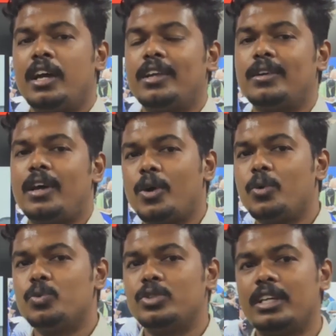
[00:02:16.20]
and
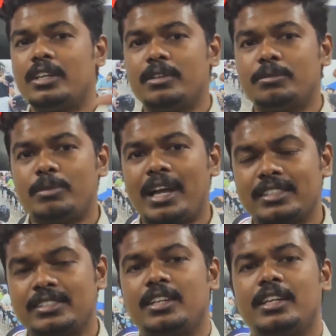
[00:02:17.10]
how the
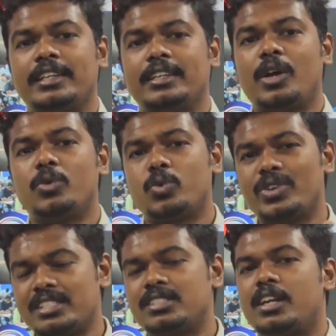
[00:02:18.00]
marks are allocated, how
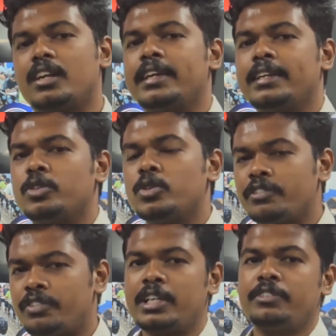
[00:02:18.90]
questions are allocated to
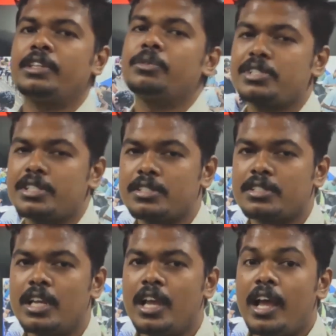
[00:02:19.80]
different
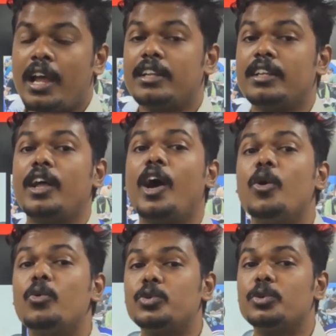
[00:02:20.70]
questions, and then
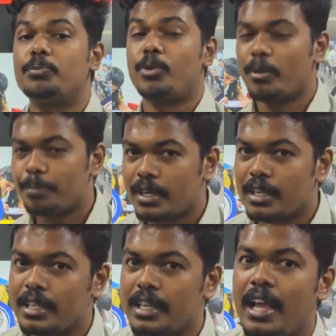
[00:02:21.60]
how to
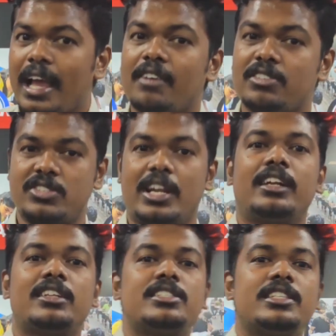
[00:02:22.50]
properly have a
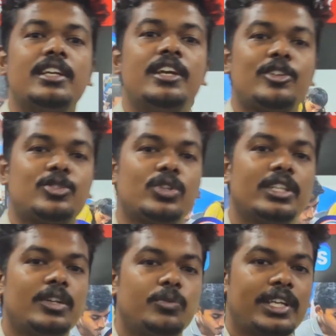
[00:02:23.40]
strategy so
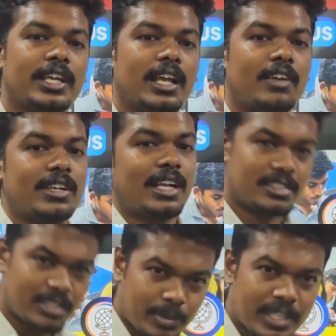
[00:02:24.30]
that we can have a
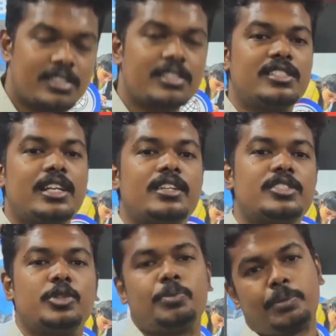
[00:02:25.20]
customized
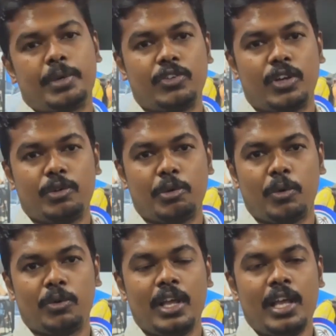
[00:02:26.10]
strategy to prepare for our
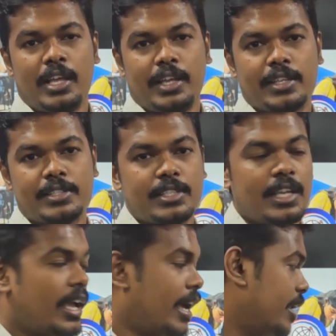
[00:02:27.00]
own.
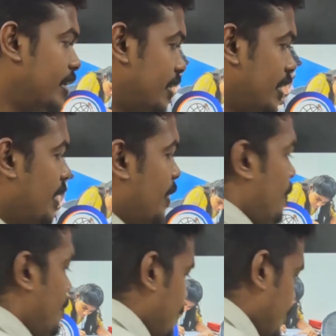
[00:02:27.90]
Yes, and
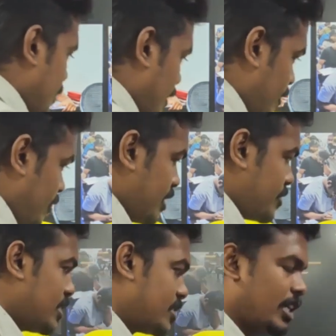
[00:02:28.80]

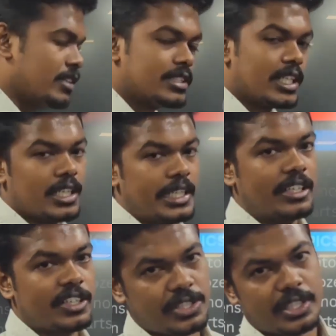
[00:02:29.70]
first we will start with the
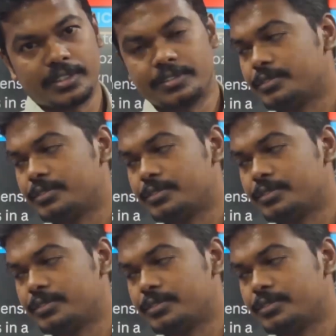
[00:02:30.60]
English thing.